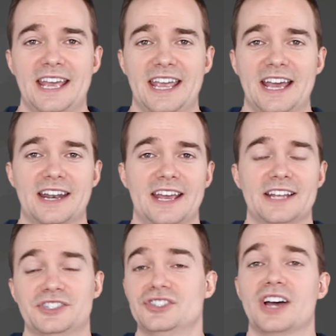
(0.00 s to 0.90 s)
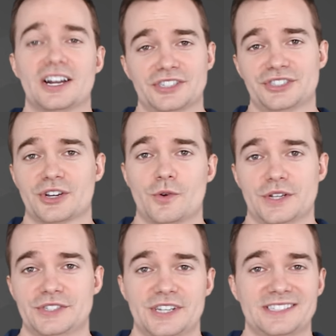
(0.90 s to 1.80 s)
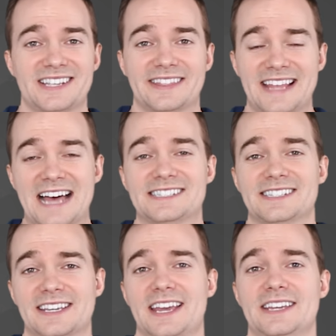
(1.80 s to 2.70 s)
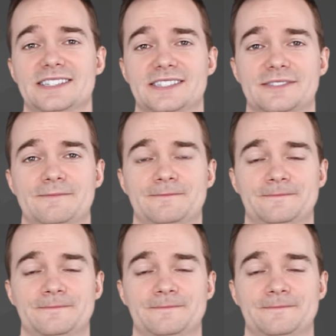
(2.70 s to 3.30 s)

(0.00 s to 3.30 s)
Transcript: And it's not just a coincidence that that's the case.